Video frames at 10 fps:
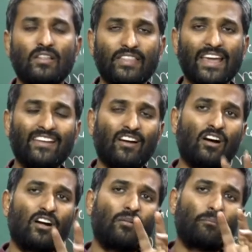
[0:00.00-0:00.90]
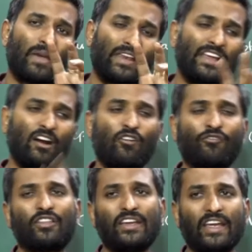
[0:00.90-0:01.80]
Then many
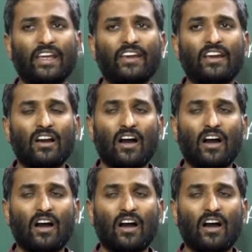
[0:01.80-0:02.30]
of the